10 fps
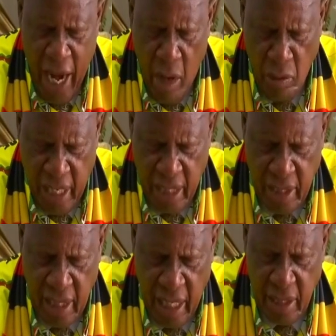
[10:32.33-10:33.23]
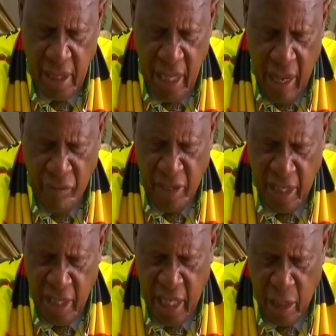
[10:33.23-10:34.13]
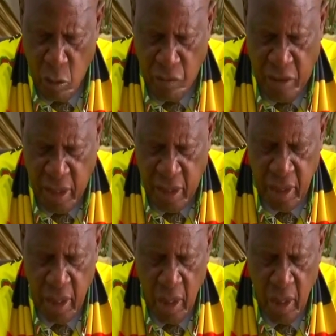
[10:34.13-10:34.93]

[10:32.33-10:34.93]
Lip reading: allowed us that after the cutoff date,